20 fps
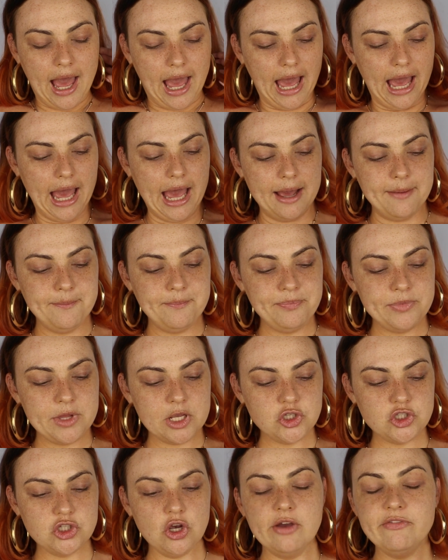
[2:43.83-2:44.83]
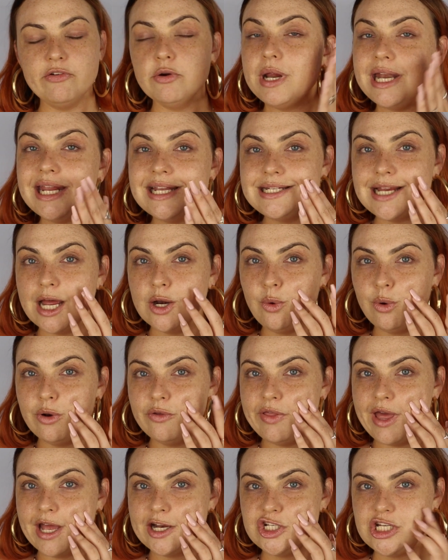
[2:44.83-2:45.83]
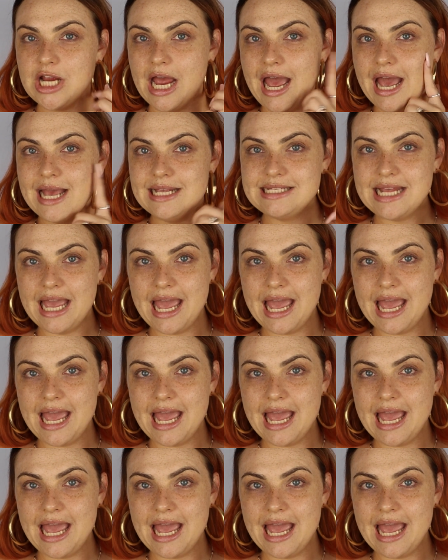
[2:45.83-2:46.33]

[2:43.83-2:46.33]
So I've already done all of that jazz,